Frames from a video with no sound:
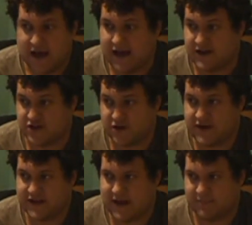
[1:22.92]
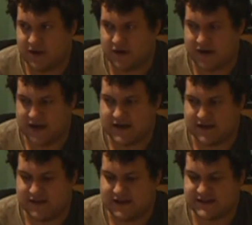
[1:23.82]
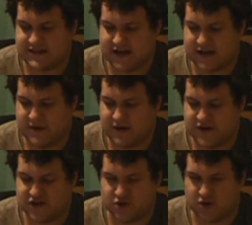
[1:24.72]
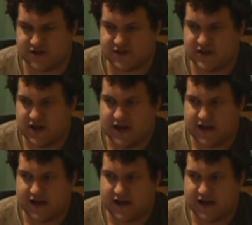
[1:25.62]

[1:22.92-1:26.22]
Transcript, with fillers: And during that period, these documentary shorts